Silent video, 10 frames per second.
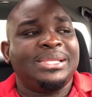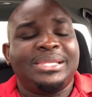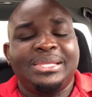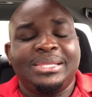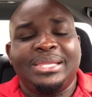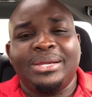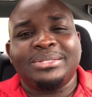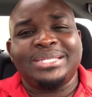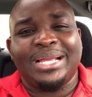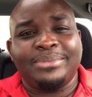there are
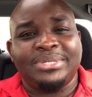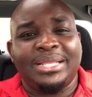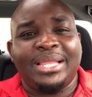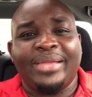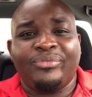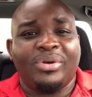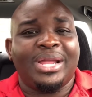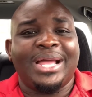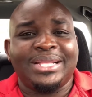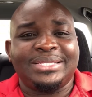times in life where
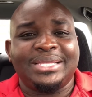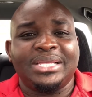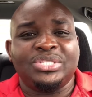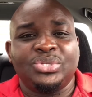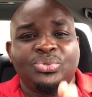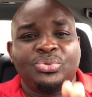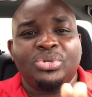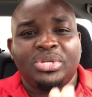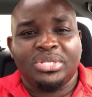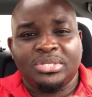God tells you to